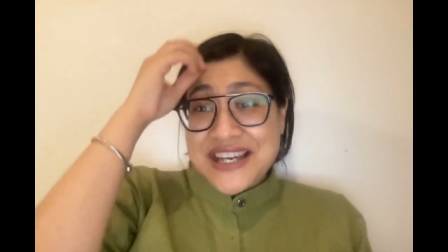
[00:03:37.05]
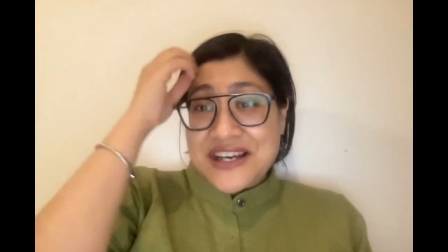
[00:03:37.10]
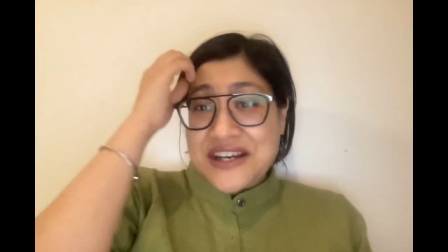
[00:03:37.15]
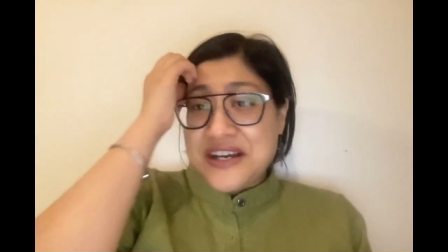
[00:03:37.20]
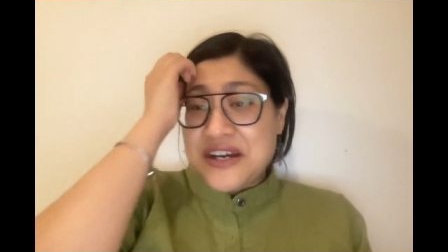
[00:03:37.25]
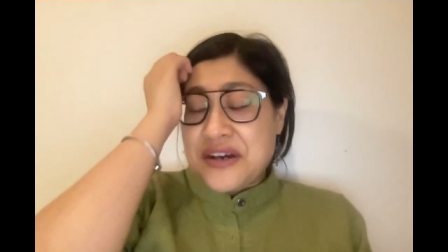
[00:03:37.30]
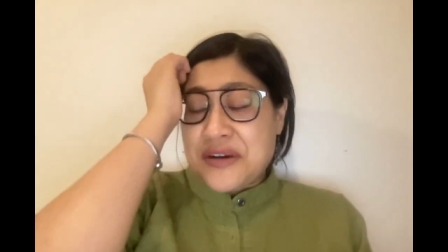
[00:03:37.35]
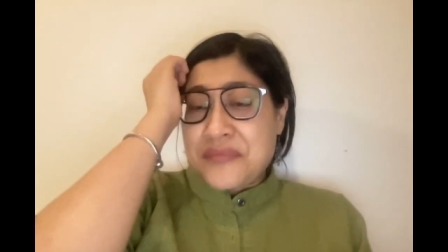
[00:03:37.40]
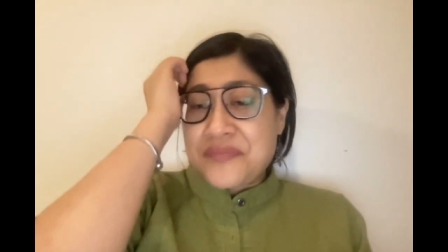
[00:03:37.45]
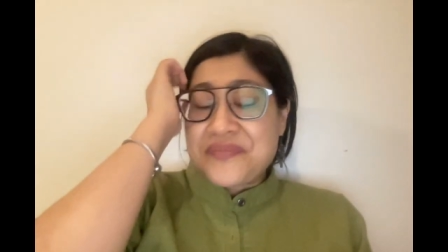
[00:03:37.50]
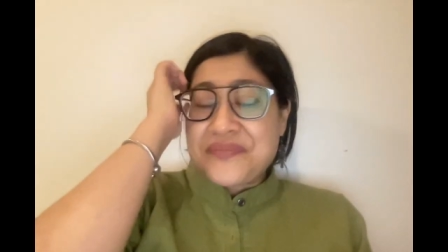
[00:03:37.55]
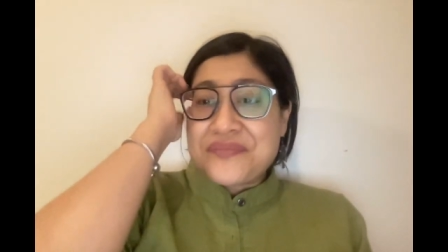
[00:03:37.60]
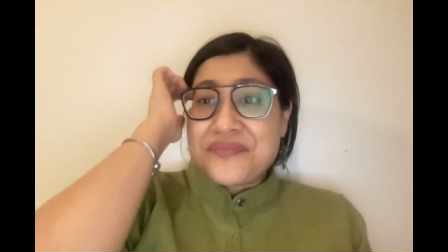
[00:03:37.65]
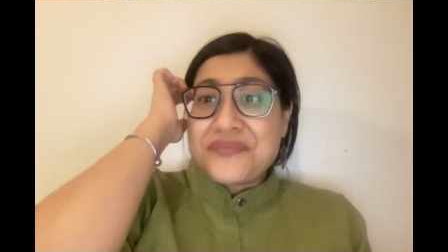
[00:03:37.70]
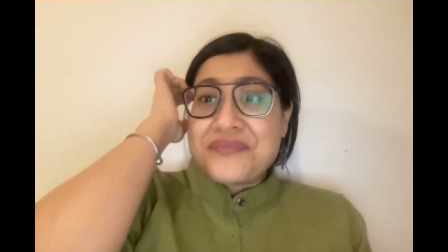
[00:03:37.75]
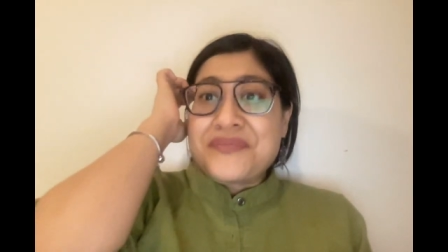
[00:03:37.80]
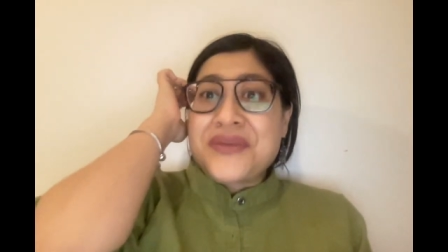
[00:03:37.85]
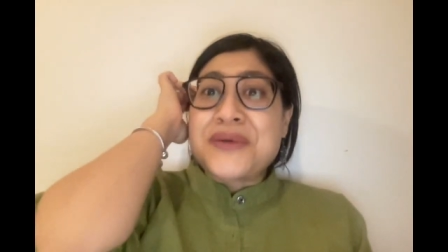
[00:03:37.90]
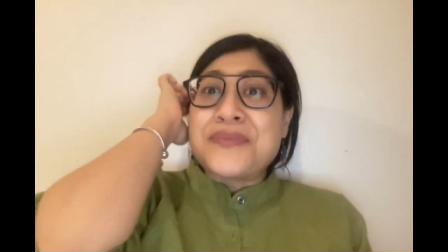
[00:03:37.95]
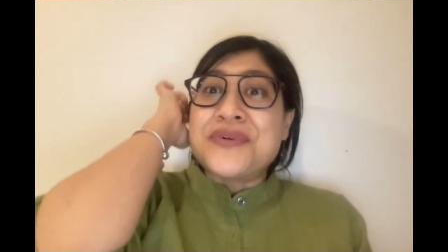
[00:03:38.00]
Um,
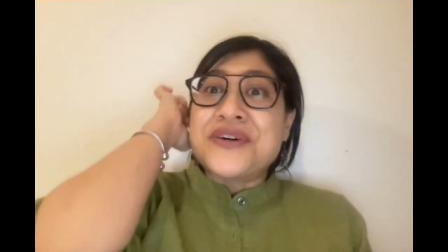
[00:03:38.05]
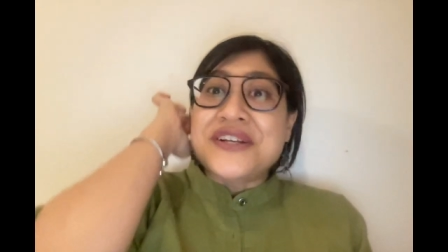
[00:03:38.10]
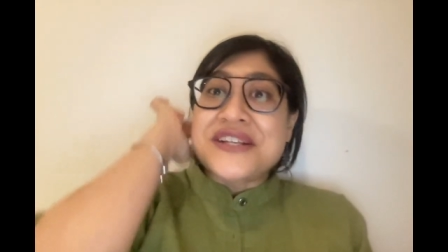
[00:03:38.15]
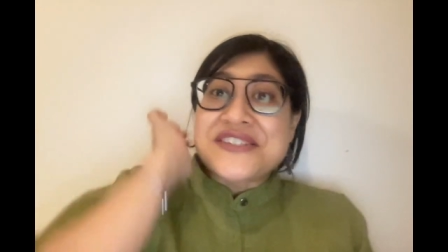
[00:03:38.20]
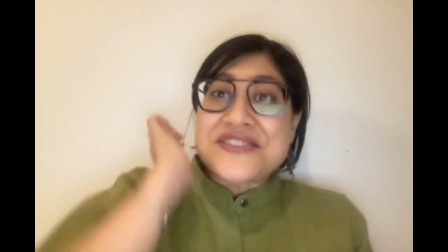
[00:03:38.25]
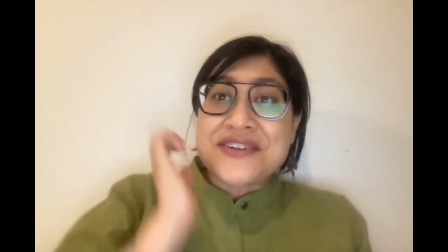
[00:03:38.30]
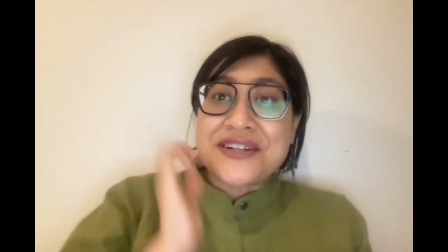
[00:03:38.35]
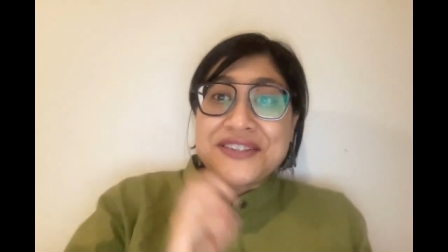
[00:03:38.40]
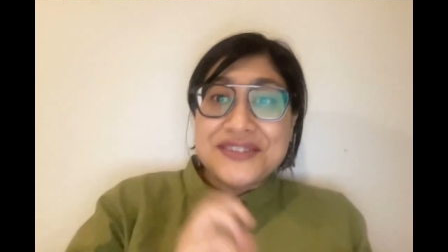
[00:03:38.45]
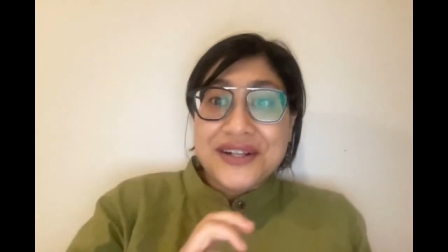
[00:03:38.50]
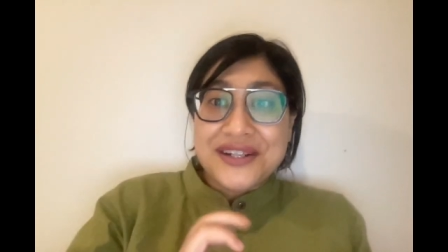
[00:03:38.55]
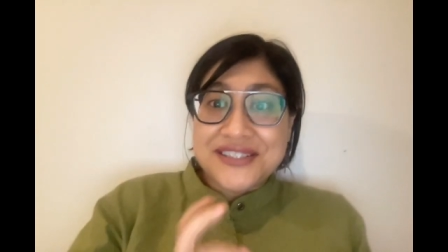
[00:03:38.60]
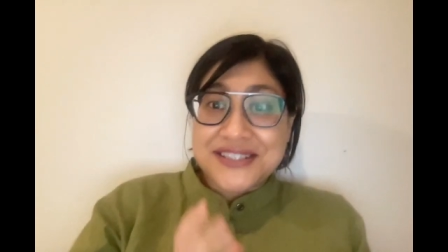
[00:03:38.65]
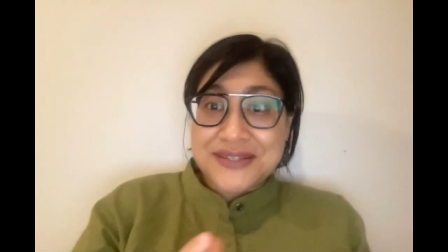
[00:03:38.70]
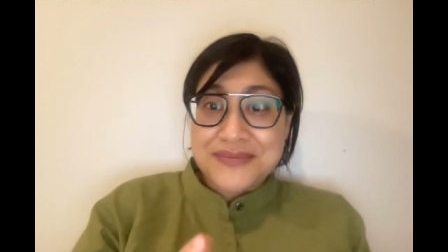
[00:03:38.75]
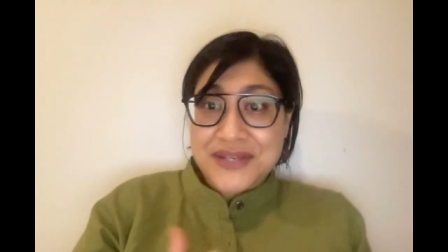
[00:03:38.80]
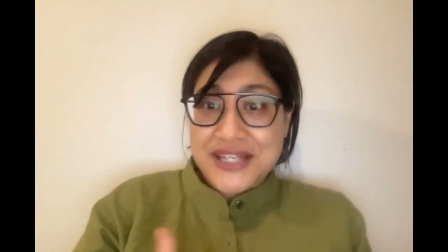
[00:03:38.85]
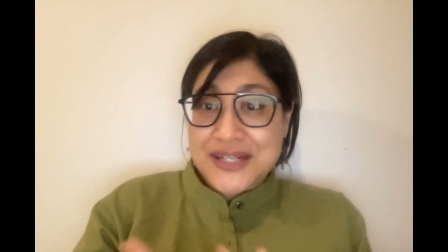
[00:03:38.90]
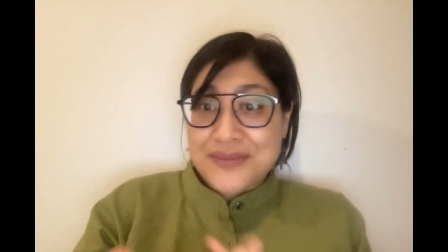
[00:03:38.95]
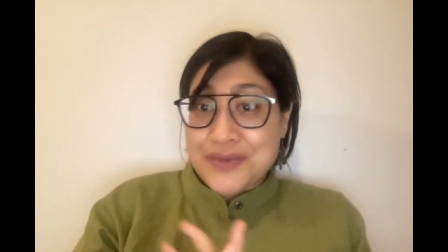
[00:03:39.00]
my book is called
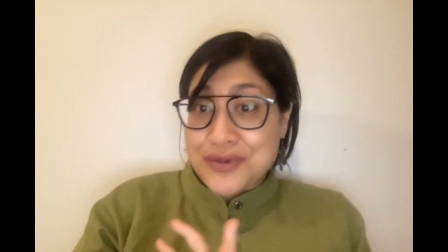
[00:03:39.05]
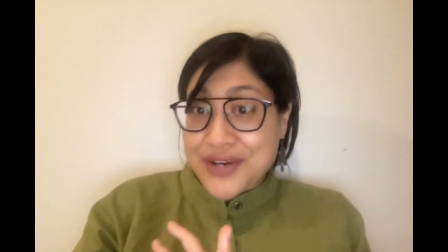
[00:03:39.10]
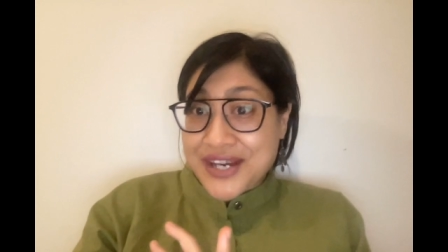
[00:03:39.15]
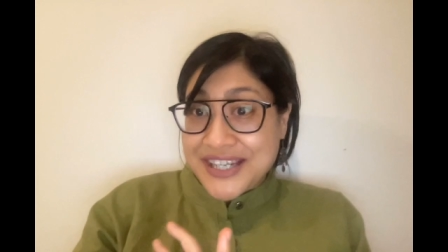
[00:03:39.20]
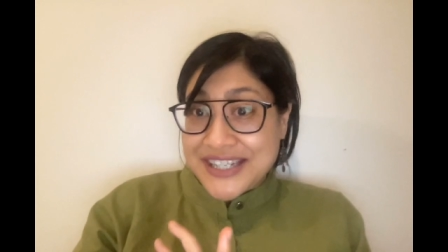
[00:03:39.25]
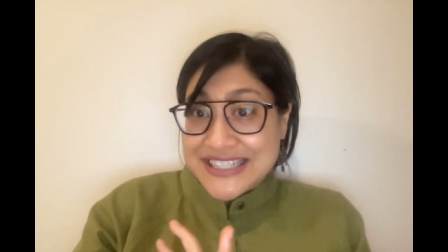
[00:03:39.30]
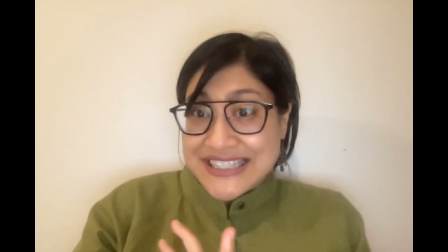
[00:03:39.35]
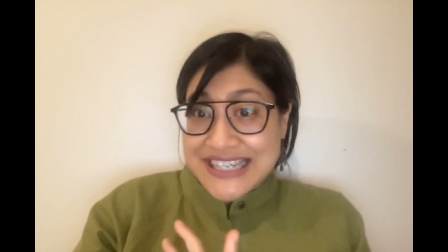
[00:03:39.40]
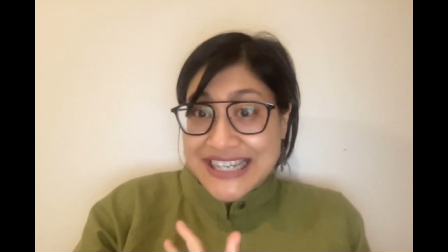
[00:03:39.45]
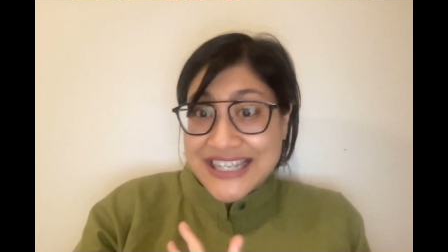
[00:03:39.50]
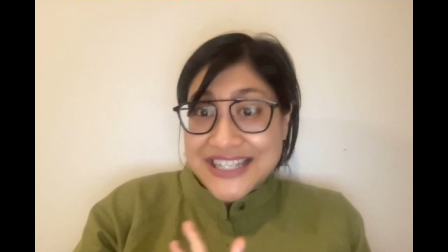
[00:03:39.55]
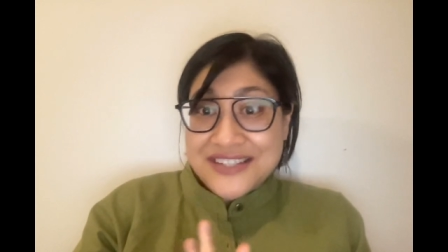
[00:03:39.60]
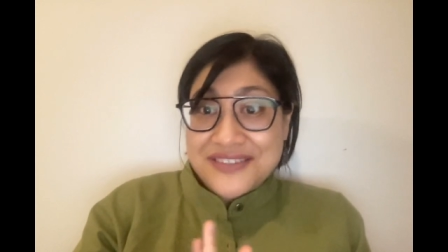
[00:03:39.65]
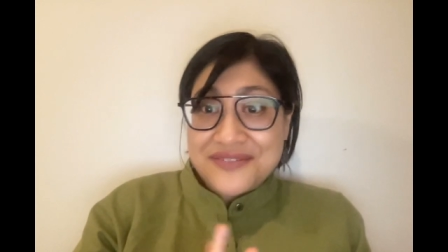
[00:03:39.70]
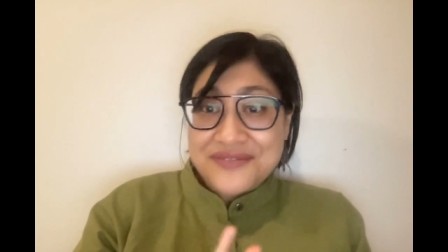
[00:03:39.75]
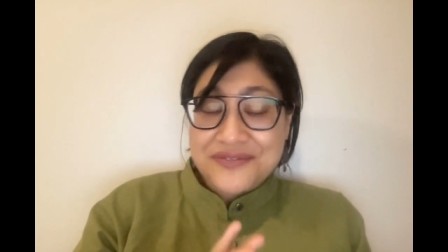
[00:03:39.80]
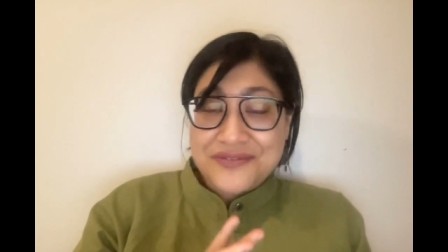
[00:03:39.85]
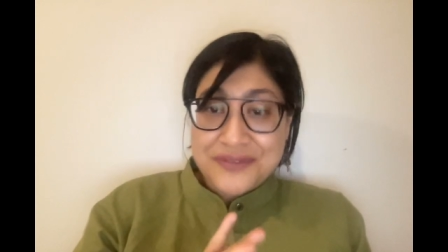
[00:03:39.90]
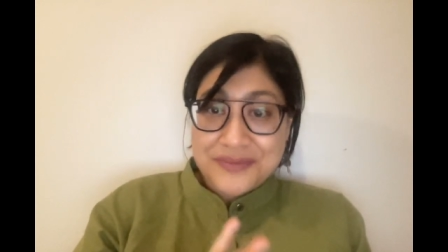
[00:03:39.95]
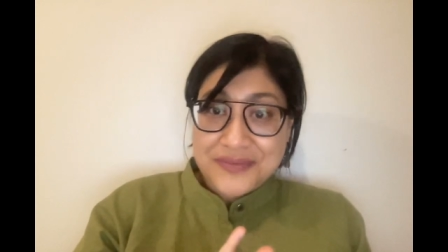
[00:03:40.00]
Ultimatum
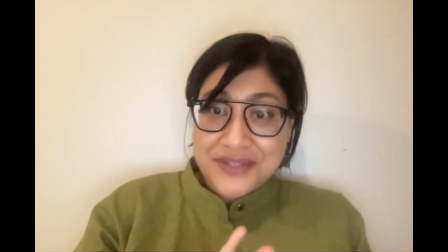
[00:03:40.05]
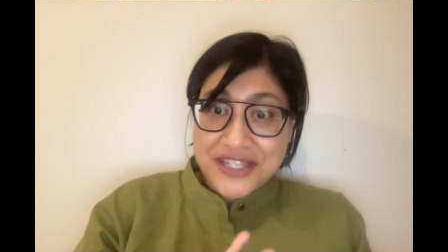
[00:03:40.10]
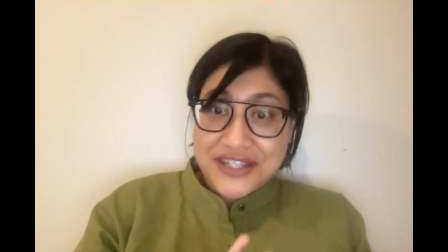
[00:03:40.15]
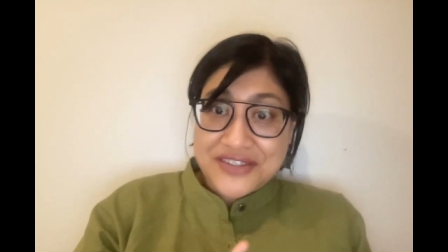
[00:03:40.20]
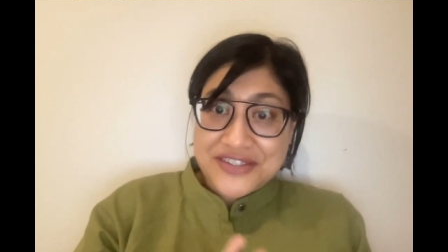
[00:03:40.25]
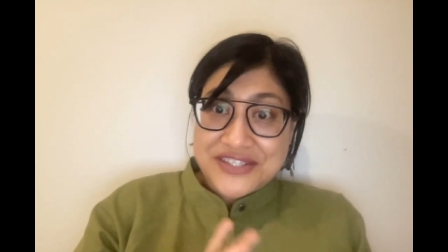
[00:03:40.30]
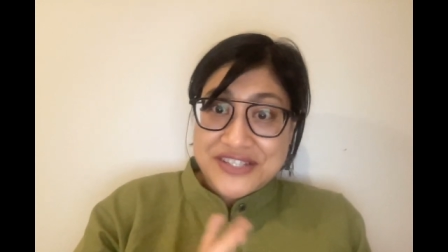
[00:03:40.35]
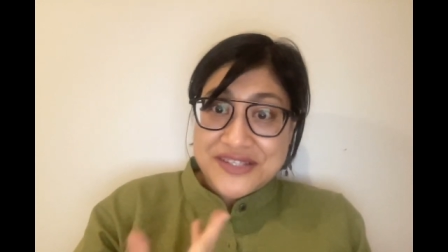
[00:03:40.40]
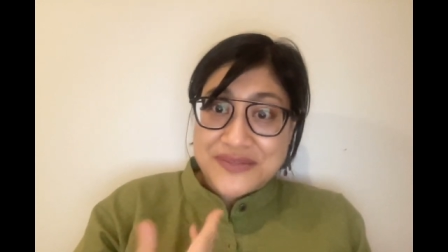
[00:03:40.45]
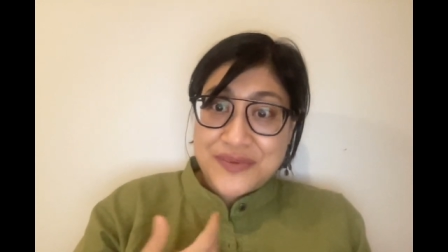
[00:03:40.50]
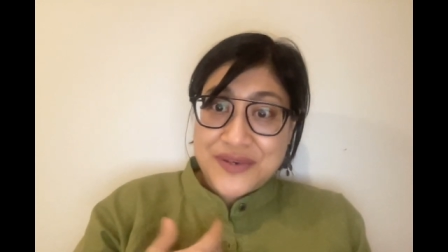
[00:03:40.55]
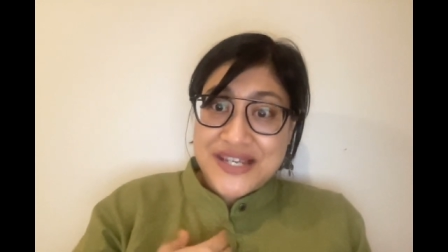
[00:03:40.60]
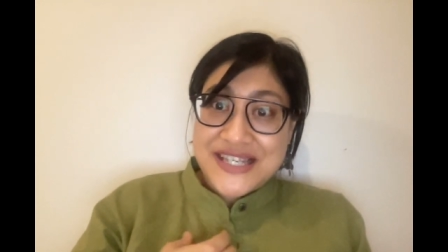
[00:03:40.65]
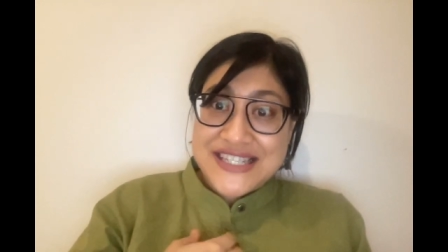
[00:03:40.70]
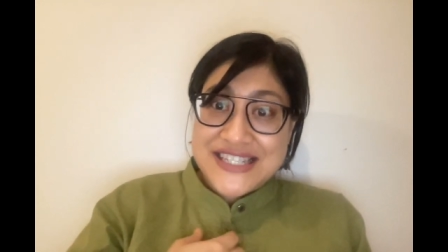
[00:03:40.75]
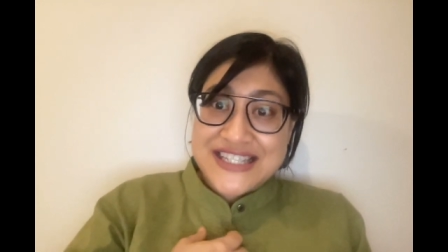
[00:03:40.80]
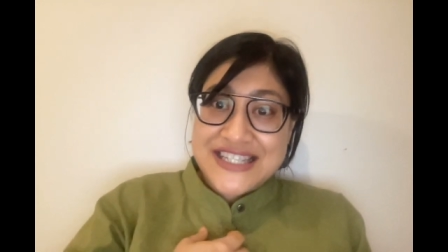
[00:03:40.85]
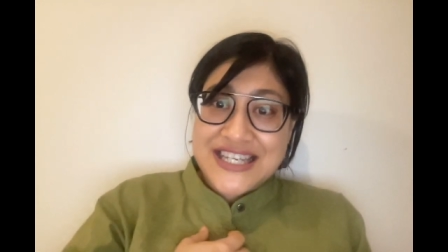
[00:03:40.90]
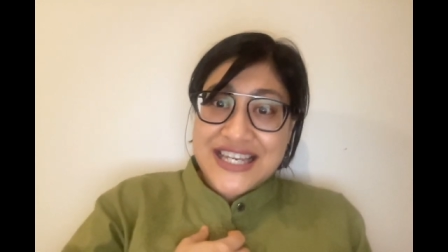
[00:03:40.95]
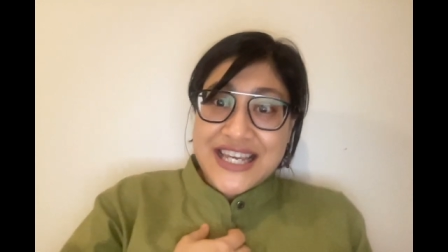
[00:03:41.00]
Orangutan from Nine Arches
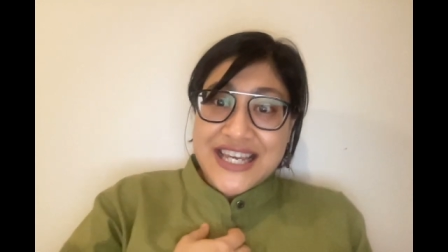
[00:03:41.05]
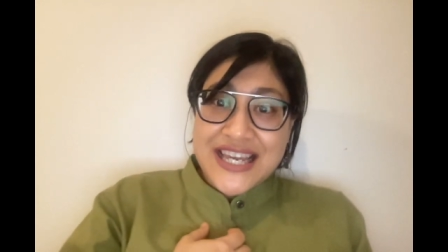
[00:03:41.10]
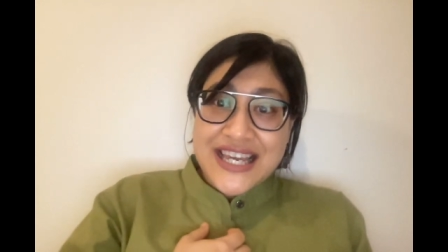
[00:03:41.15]
Press.